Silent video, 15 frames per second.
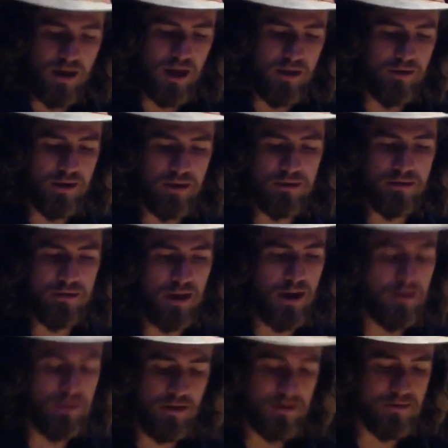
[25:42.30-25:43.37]
And then
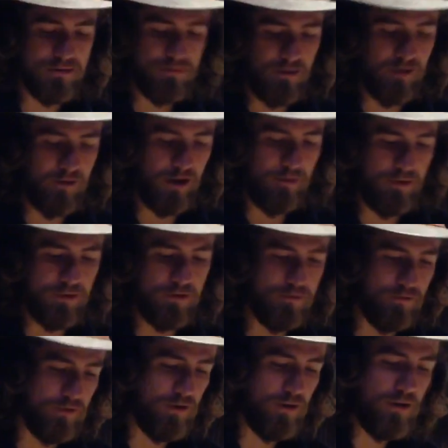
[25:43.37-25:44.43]
yeah, thanks to my grandmother
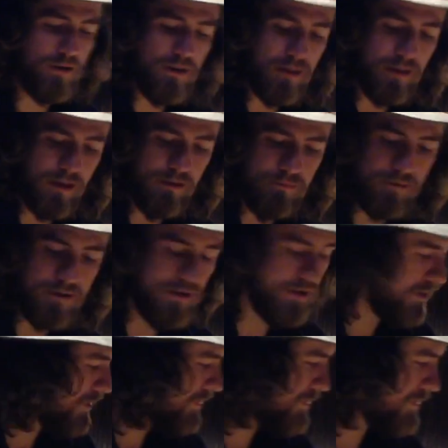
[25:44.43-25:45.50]
for letting me
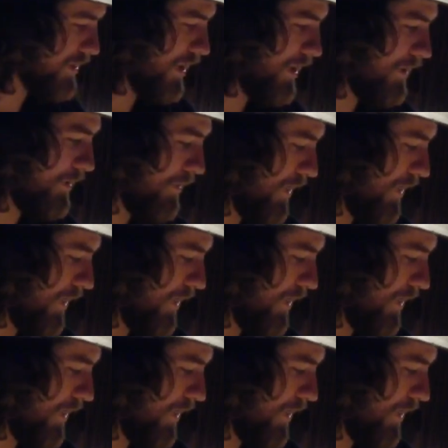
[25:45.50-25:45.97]
stay in